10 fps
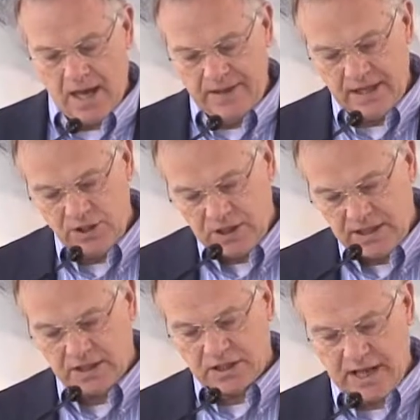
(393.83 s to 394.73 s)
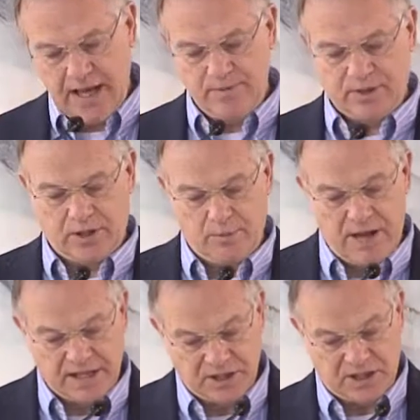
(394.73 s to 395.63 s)
And then Jesus came to
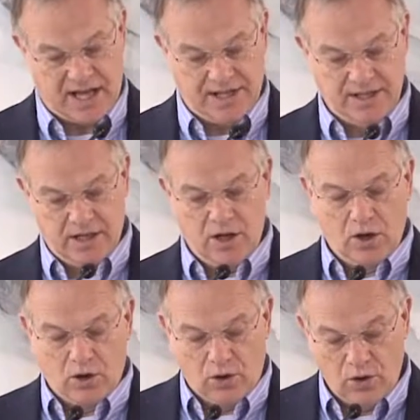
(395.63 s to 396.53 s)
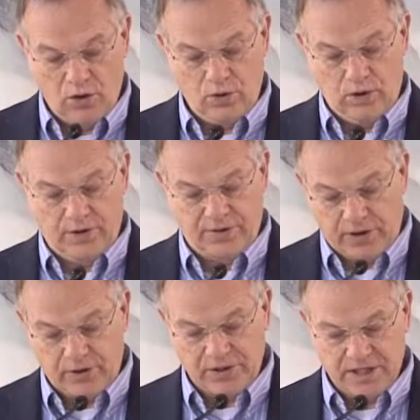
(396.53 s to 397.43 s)
them and said, All
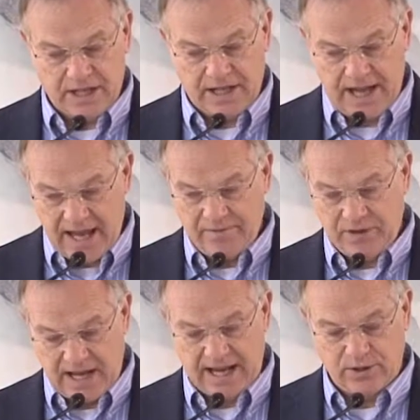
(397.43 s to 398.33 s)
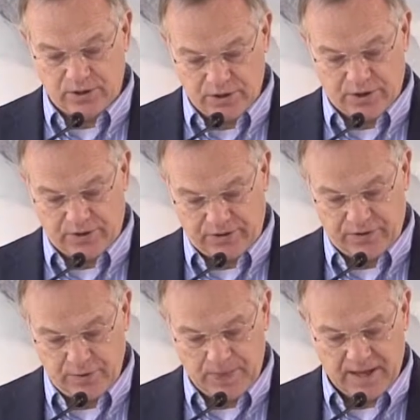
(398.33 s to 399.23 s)
authority in heaven and on
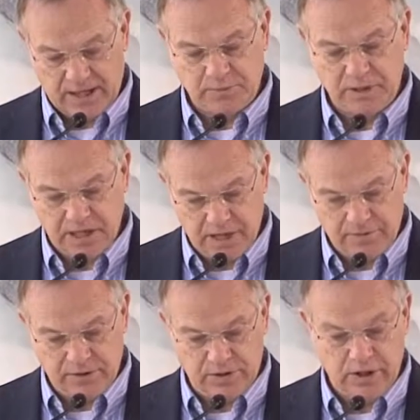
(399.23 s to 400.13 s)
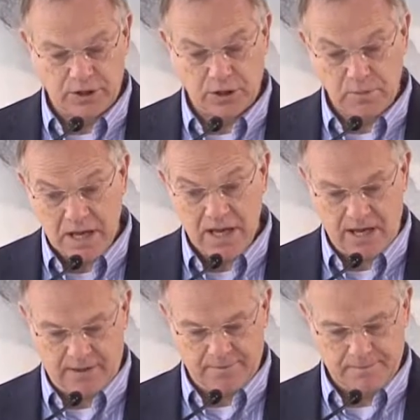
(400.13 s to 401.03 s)
earth has been given to
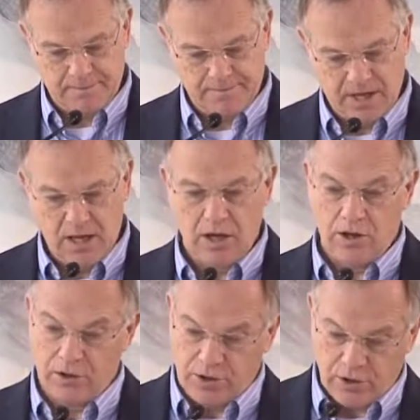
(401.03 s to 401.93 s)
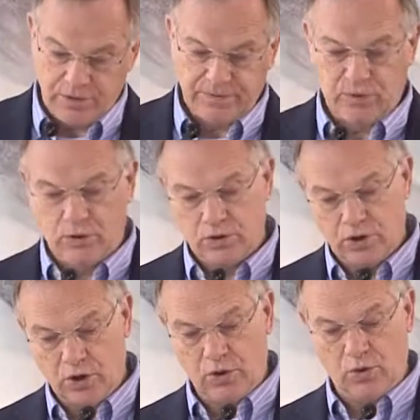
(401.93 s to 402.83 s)
me. Therefore,
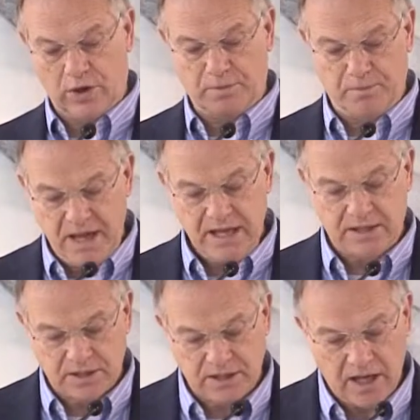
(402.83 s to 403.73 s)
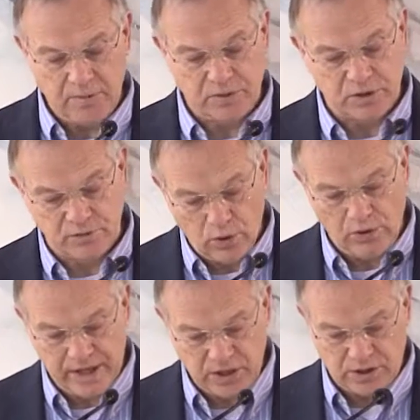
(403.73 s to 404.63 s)
go and make disciples of
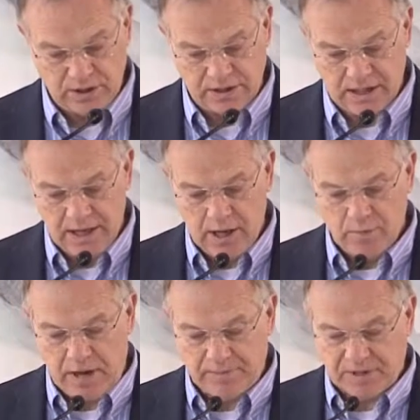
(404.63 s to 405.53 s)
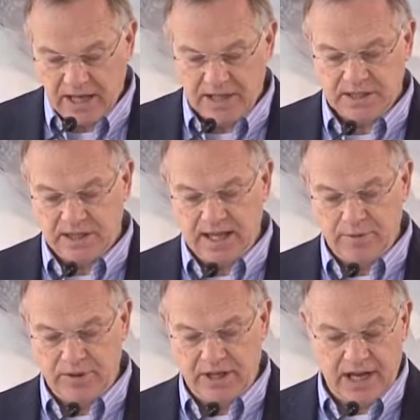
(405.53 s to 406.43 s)
all nations, baptizing
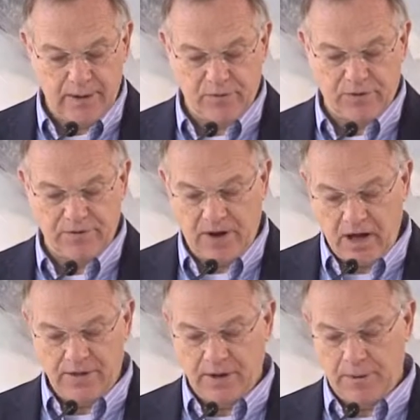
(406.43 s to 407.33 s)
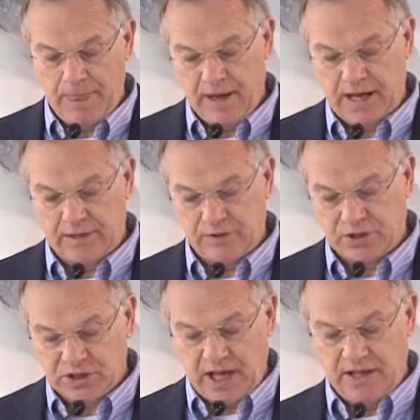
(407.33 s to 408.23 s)
them in the name of the Father, and of the
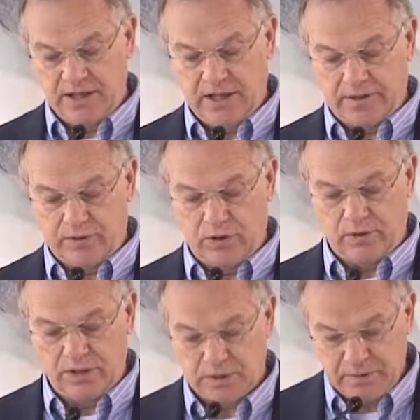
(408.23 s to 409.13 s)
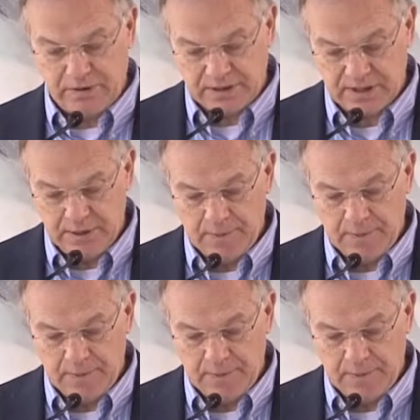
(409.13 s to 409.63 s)
Son, and of the Holy Spirit,